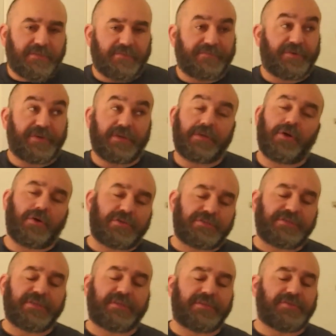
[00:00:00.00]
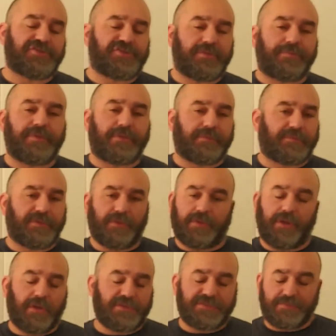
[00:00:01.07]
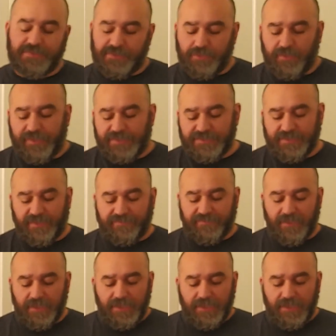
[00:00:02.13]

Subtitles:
They're very costly to ship, and customs and all that stuff.